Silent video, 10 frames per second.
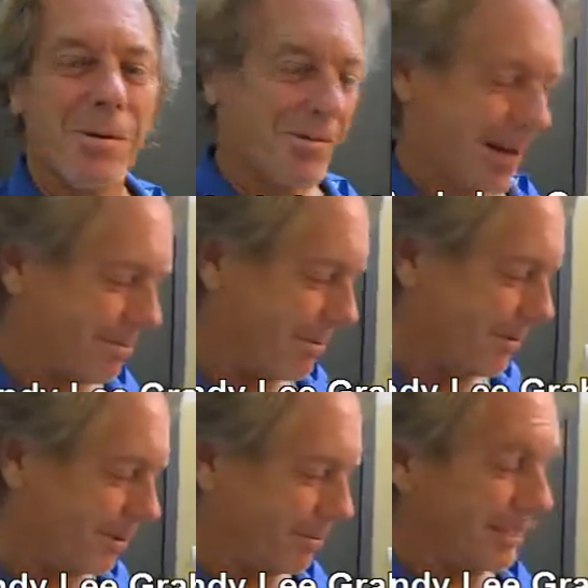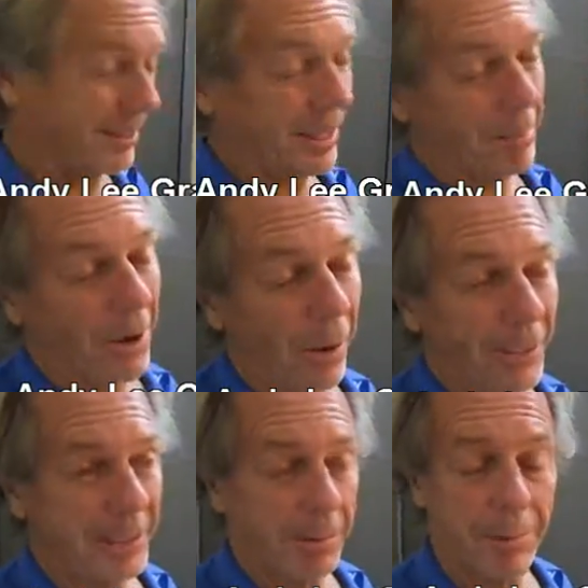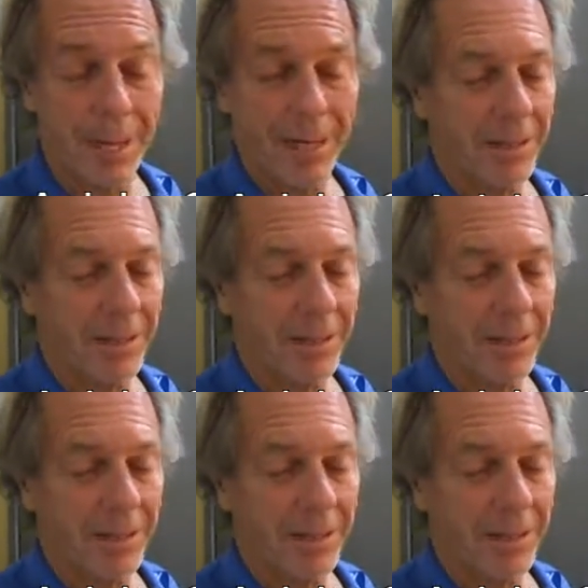rob my room. So I'm always coming back.